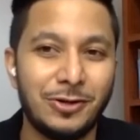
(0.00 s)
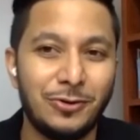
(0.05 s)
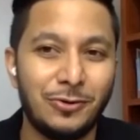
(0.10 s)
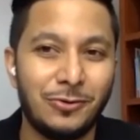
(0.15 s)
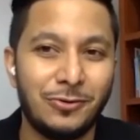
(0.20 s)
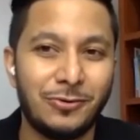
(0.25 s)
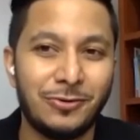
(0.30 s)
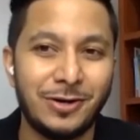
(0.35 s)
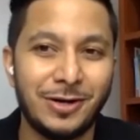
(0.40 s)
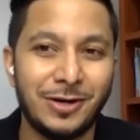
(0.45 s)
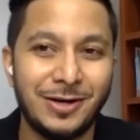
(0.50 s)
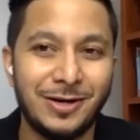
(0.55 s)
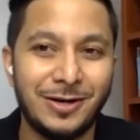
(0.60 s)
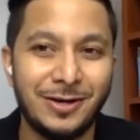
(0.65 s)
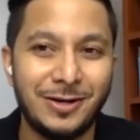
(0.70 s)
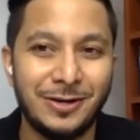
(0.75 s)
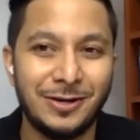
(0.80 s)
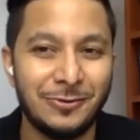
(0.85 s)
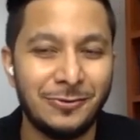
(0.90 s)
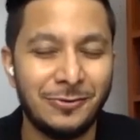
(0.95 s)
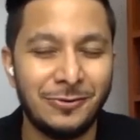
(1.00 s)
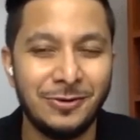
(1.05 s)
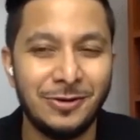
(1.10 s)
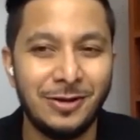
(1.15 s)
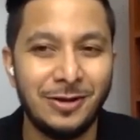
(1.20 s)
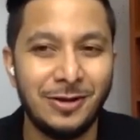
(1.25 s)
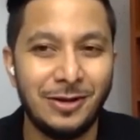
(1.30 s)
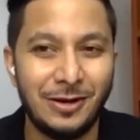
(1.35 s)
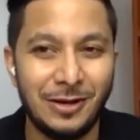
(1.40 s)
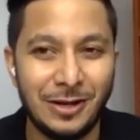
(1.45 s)
your,
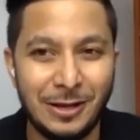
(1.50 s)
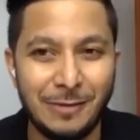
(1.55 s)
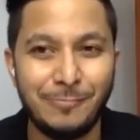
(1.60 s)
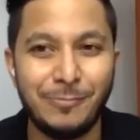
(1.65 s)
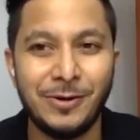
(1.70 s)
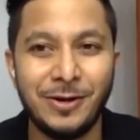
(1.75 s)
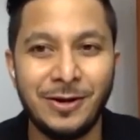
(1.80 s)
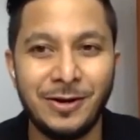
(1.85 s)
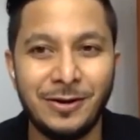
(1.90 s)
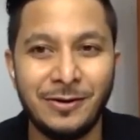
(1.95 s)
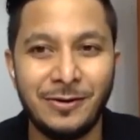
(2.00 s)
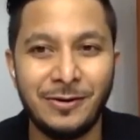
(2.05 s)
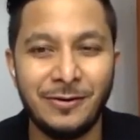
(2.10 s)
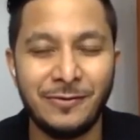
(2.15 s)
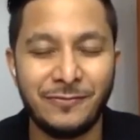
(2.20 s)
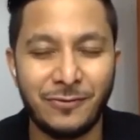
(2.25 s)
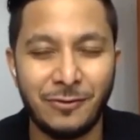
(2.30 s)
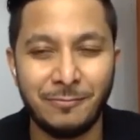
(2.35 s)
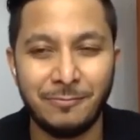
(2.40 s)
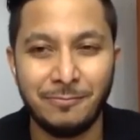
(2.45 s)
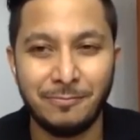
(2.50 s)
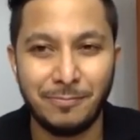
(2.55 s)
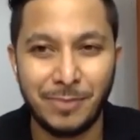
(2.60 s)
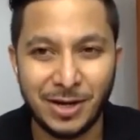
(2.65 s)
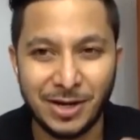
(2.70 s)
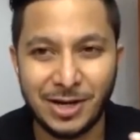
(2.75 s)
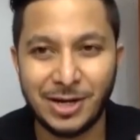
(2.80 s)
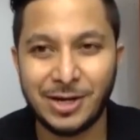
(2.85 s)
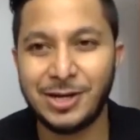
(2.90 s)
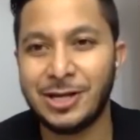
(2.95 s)
labor from
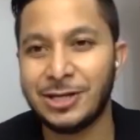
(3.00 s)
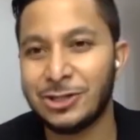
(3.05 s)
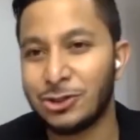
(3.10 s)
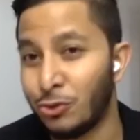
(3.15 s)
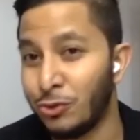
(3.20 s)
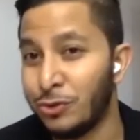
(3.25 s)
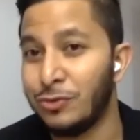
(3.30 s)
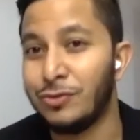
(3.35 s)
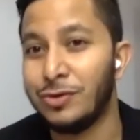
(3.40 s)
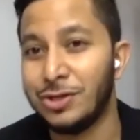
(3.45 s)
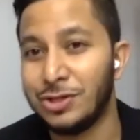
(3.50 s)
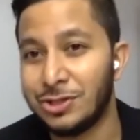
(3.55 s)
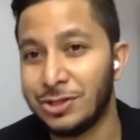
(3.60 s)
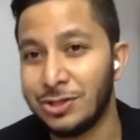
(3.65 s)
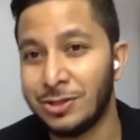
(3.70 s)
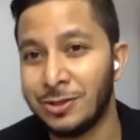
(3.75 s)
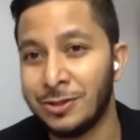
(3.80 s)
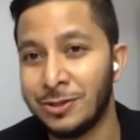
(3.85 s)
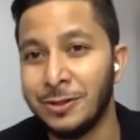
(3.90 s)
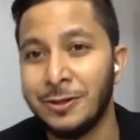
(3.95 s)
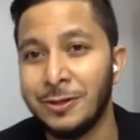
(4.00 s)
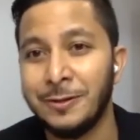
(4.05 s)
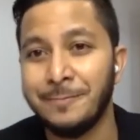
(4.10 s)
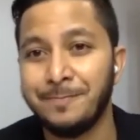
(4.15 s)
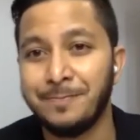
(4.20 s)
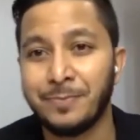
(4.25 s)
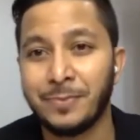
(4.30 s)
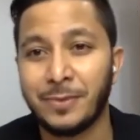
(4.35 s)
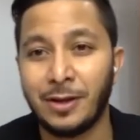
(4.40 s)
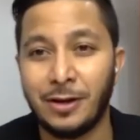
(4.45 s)
Bangladesh or Indonesia.
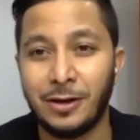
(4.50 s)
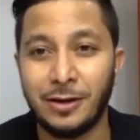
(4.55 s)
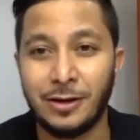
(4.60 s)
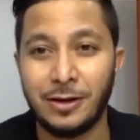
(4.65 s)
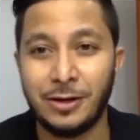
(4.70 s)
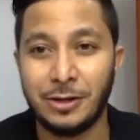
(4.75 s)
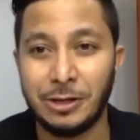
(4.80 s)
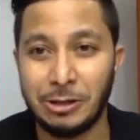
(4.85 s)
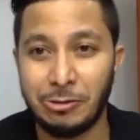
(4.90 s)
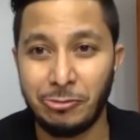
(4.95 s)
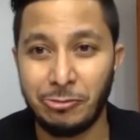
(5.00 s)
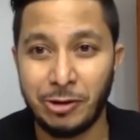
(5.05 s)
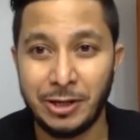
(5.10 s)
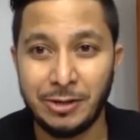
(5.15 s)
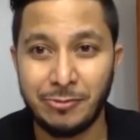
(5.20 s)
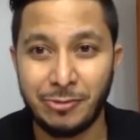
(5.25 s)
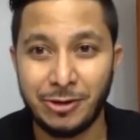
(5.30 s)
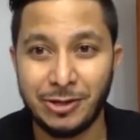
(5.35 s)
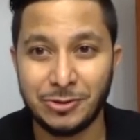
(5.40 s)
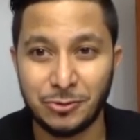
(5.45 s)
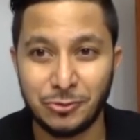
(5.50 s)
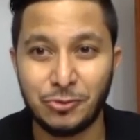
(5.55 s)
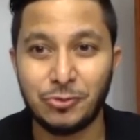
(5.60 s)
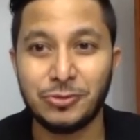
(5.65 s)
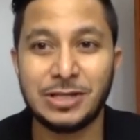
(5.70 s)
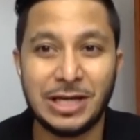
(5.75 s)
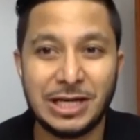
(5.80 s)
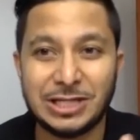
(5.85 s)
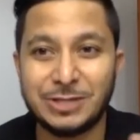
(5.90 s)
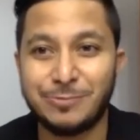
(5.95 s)
Right. So those
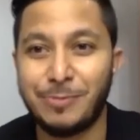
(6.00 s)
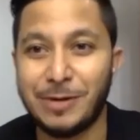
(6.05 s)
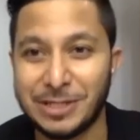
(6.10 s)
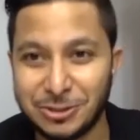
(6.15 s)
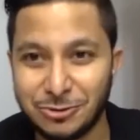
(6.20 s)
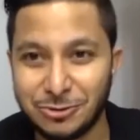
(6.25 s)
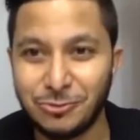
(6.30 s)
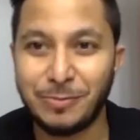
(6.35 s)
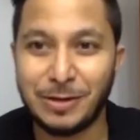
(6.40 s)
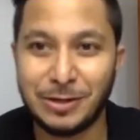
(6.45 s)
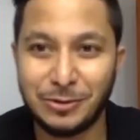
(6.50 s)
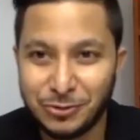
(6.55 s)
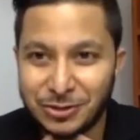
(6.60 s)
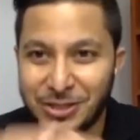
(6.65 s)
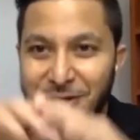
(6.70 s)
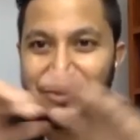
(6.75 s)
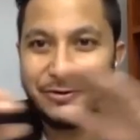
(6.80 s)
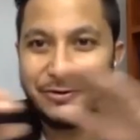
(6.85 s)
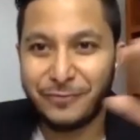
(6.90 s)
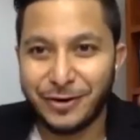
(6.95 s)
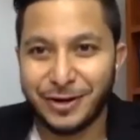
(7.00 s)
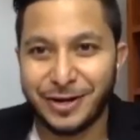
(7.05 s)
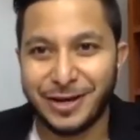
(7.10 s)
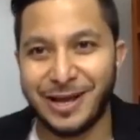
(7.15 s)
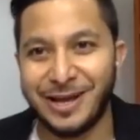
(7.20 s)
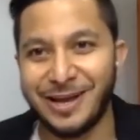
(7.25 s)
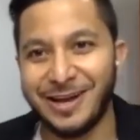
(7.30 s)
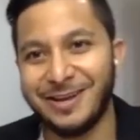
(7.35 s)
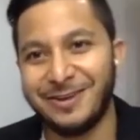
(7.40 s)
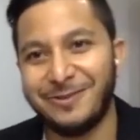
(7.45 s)
are expats too, but those are different
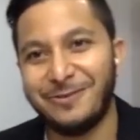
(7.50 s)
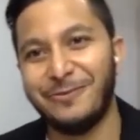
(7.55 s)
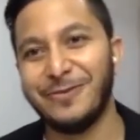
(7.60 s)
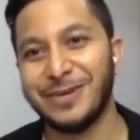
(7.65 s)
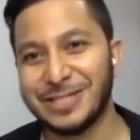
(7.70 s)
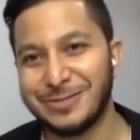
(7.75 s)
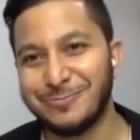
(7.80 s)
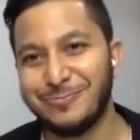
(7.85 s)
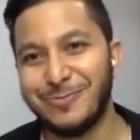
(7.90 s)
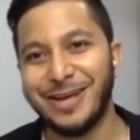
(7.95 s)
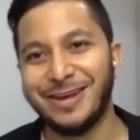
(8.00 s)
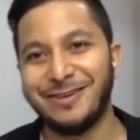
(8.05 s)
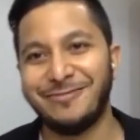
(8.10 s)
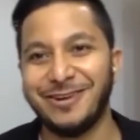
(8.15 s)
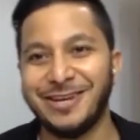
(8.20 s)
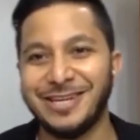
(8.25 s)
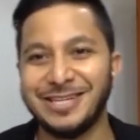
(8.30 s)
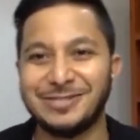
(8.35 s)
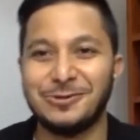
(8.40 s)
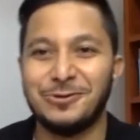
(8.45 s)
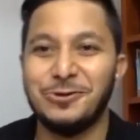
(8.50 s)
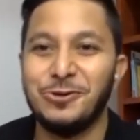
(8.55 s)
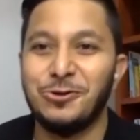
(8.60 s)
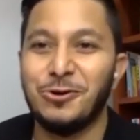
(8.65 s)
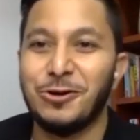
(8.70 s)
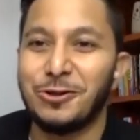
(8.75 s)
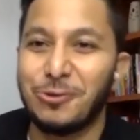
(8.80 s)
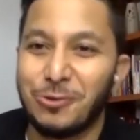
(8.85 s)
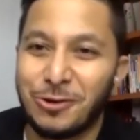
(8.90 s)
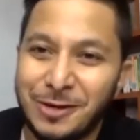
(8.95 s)
kind of expat, right? So you
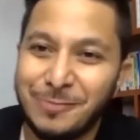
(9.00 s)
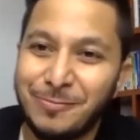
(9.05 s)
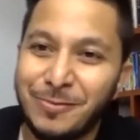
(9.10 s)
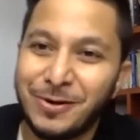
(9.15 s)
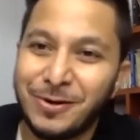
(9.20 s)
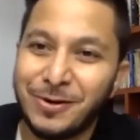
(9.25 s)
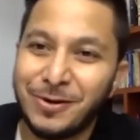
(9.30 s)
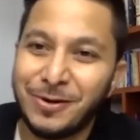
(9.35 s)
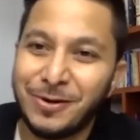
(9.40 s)
are talking about